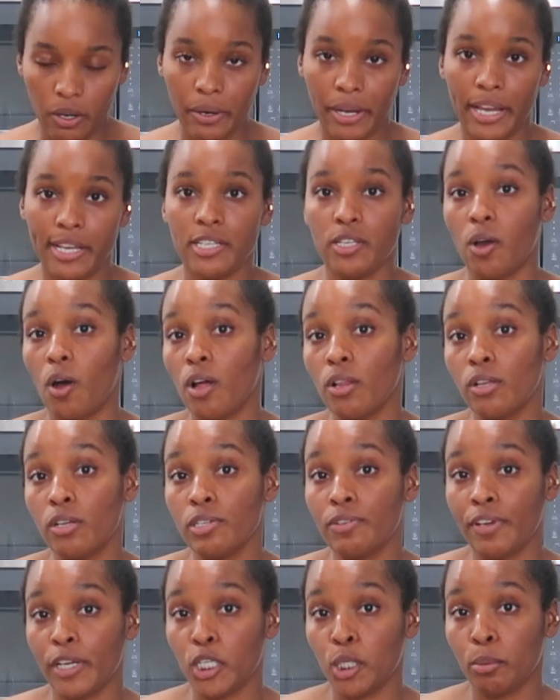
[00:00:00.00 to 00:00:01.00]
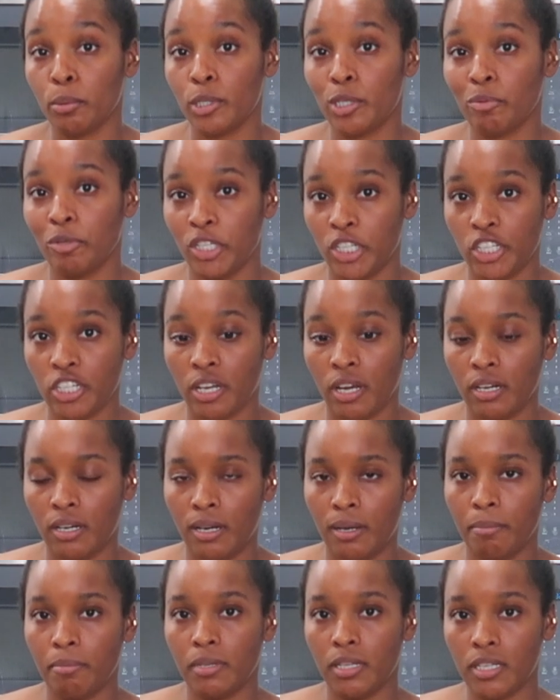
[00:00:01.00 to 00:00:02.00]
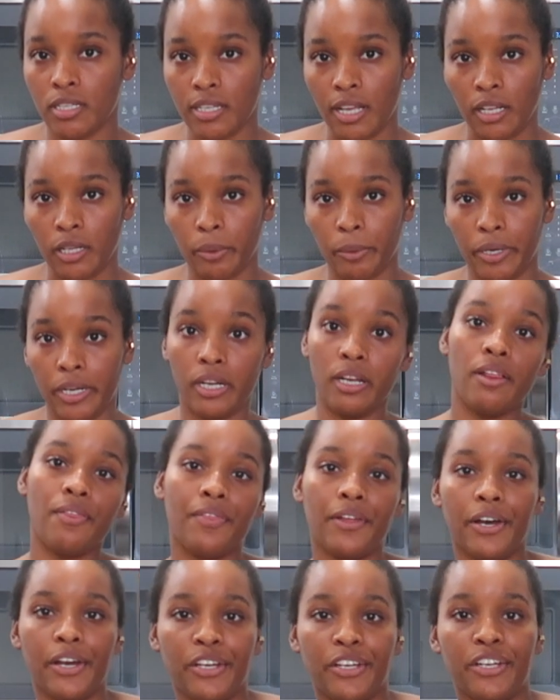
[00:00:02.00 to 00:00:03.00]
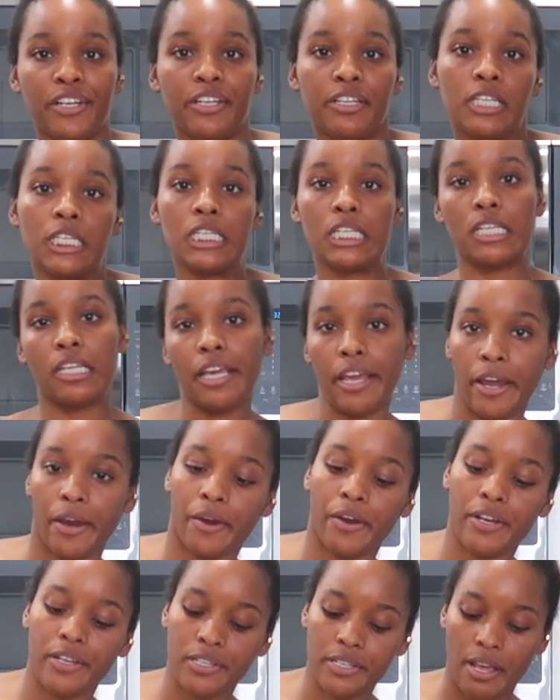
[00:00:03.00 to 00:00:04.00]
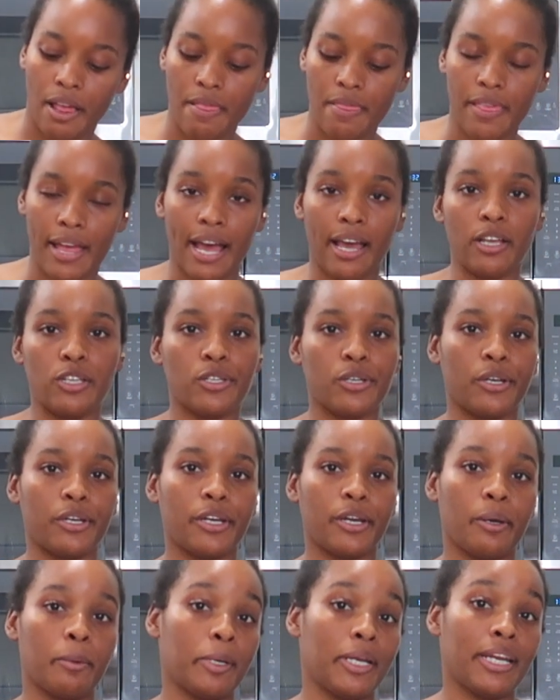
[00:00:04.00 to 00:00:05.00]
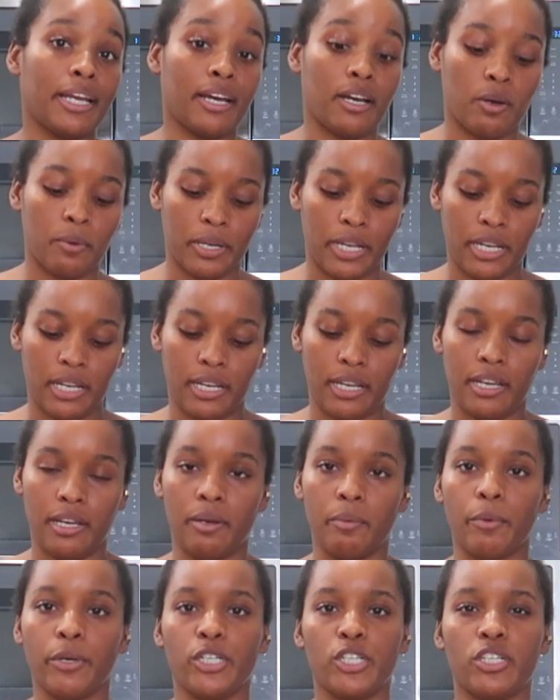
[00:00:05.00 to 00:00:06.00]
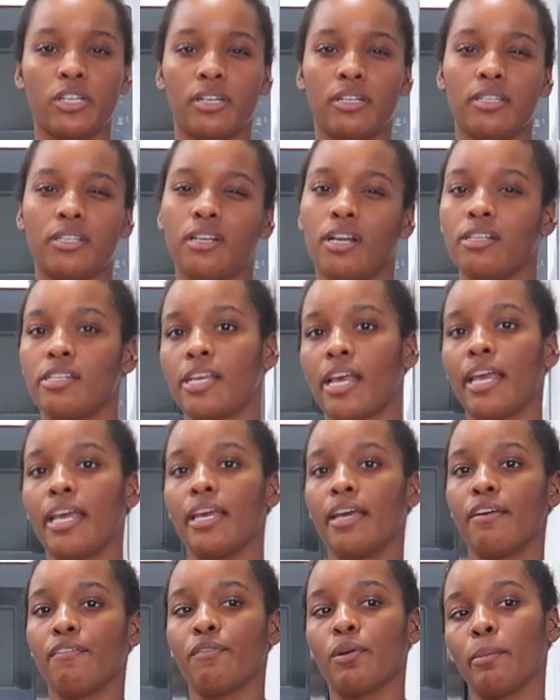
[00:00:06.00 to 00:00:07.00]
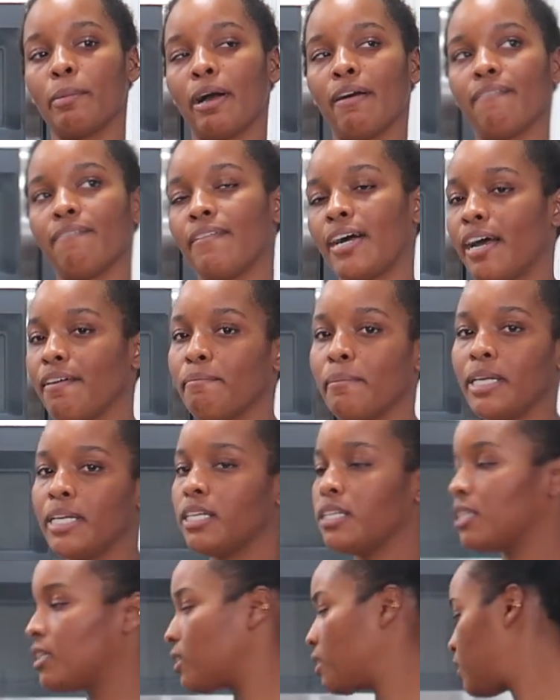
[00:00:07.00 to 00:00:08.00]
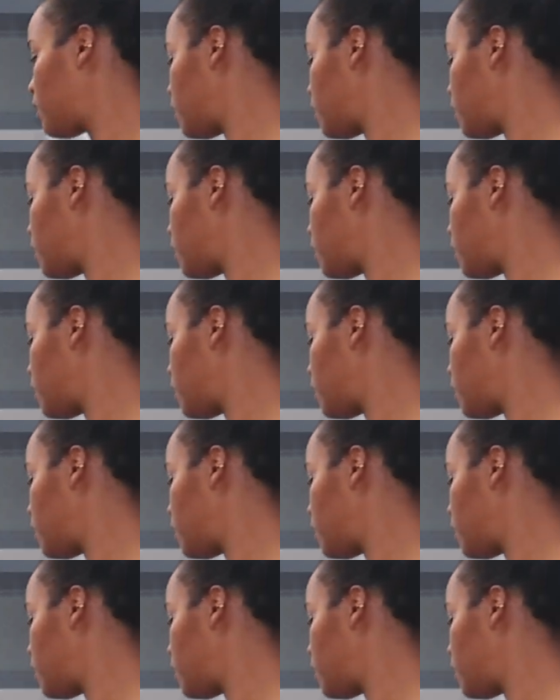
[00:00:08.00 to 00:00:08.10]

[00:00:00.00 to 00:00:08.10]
Okay, so all those vegetables we just cut up, the celery, the onions, the carrots, that is gonna go in now, and we're just gonna saute it for about 5 minutes